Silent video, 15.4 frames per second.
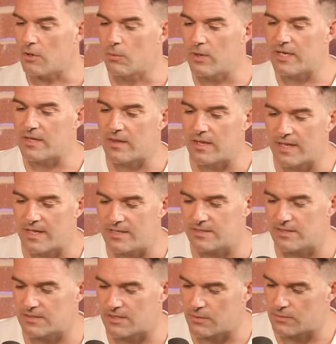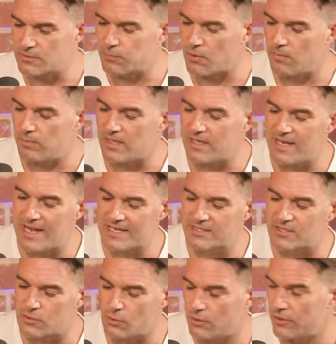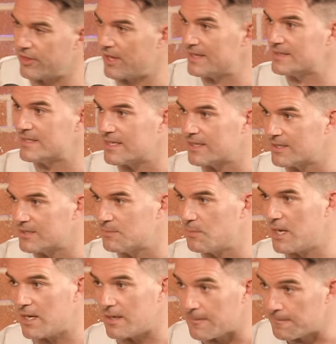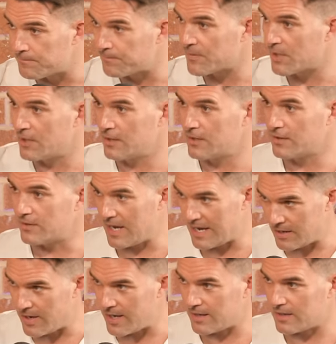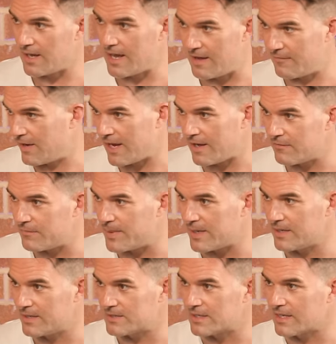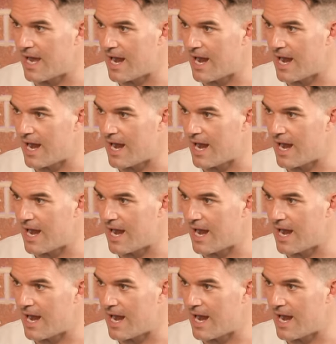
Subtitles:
But the weird thing is I was probably less authentic as me than I ever have been as a